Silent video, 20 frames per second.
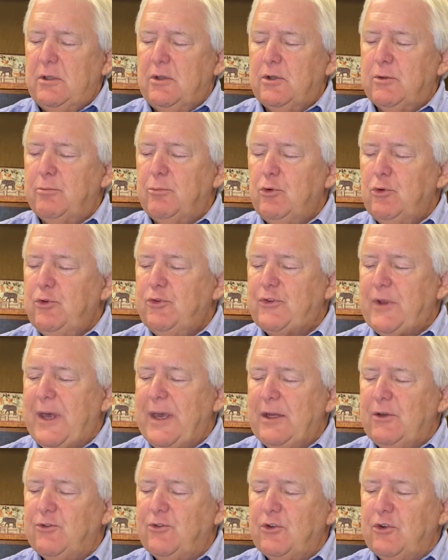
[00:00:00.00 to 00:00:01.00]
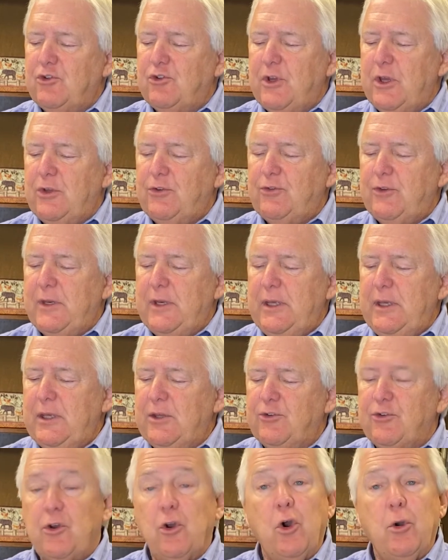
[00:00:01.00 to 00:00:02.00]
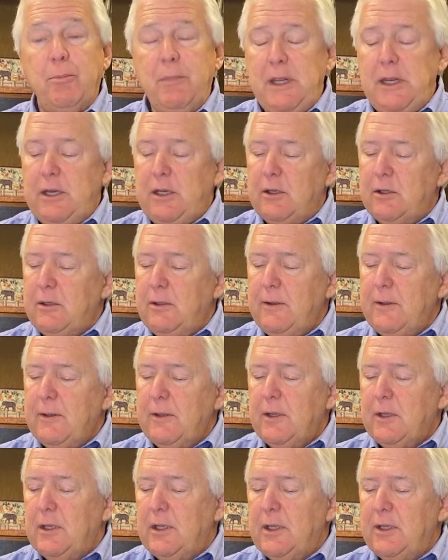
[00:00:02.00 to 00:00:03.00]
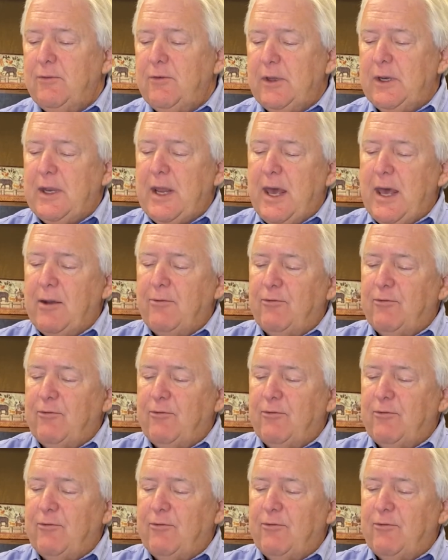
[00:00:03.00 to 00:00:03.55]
The Buzite suggests that he is an Armenian living not